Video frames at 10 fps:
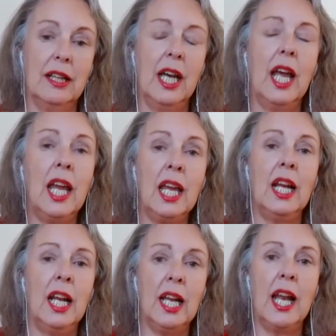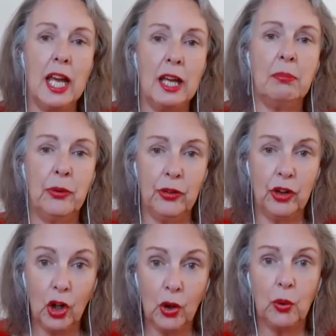A healing
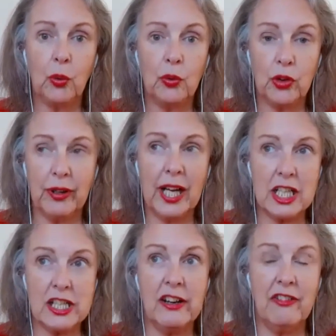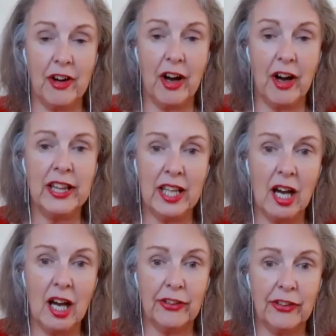enables you to actually find the
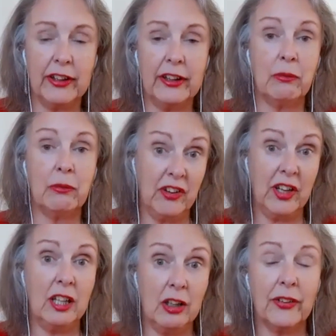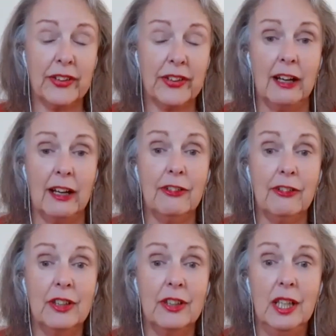answers within
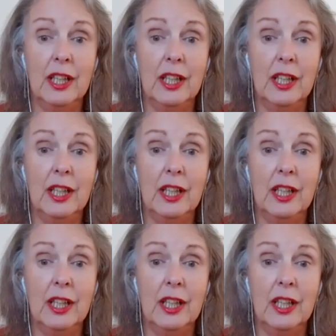yourself.